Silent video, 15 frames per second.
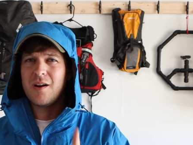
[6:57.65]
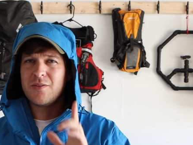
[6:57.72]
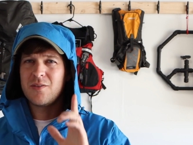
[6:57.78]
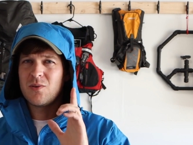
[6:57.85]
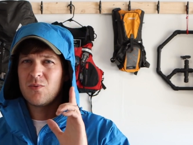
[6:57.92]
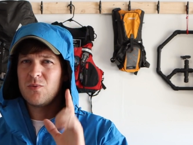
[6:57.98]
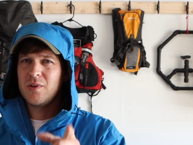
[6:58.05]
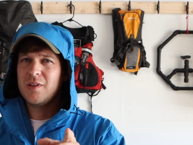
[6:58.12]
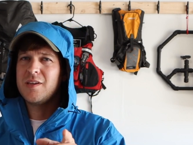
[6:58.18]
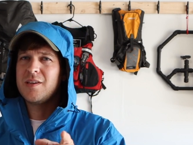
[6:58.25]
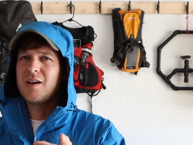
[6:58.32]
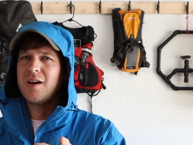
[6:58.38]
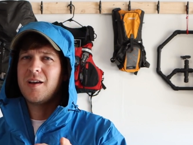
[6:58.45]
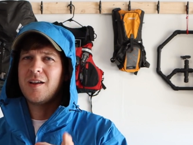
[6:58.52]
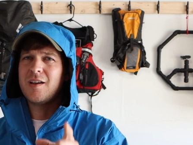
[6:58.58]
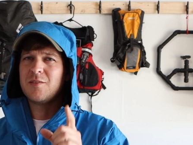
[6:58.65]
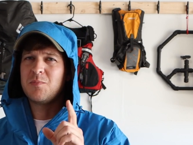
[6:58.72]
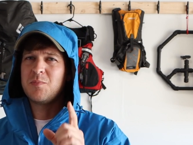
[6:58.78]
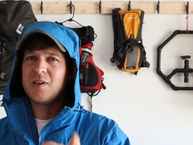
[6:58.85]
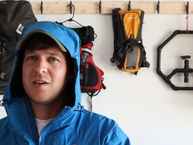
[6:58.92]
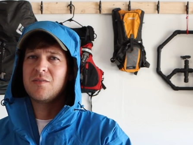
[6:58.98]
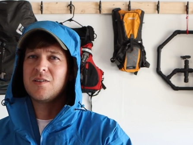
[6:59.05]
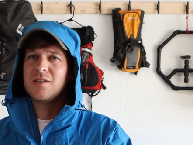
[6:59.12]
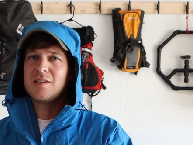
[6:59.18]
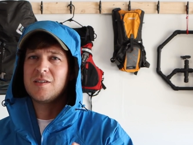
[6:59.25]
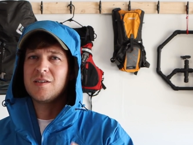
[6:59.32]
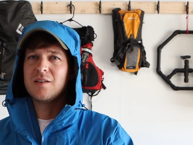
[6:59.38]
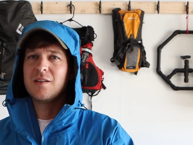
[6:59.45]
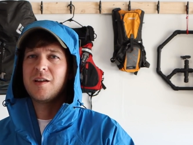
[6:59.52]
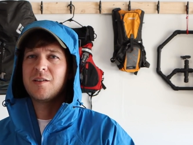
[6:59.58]
and they're really not as big of a
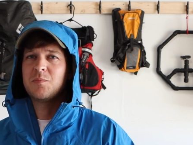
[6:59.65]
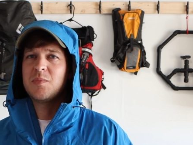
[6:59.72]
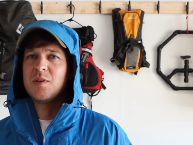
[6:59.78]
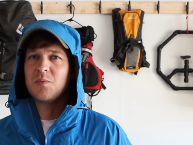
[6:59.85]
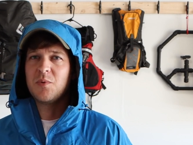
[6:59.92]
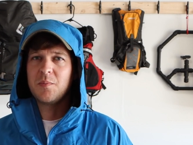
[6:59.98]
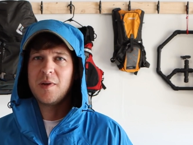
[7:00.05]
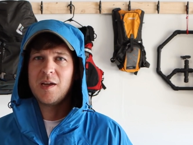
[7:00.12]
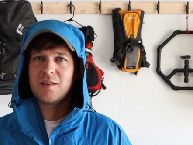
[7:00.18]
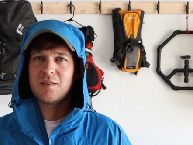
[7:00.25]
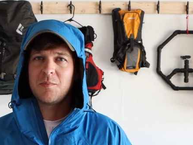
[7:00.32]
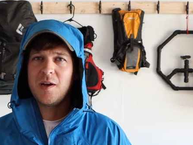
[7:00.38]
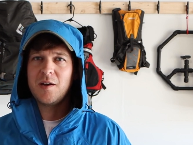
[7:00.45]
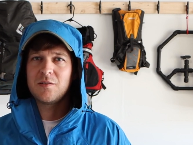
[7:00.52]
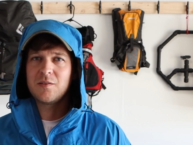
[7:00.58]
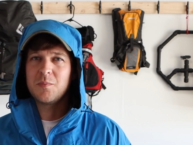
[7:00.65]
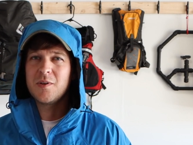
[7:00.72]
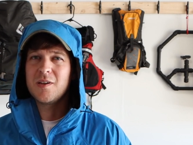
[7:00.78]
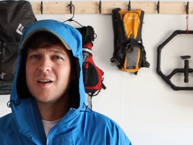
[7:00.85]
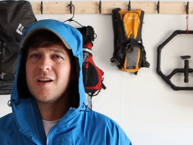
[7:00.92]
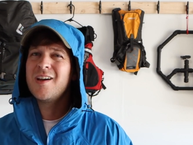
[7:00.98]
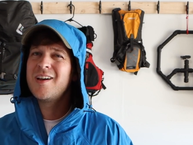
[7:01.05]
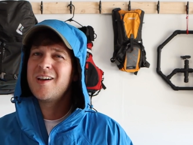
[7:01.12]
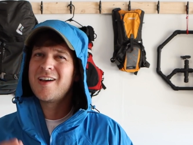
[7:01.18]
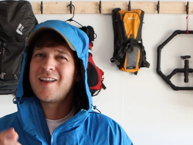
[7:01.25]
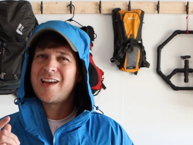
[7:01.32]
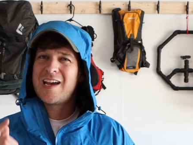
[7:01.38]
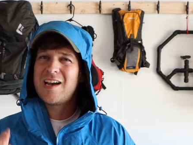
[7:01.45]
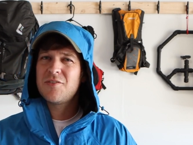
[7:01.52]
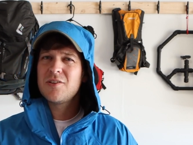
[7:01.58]
deal as people make them out to be.
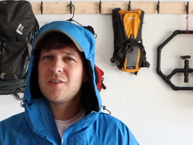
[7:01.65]
And I have a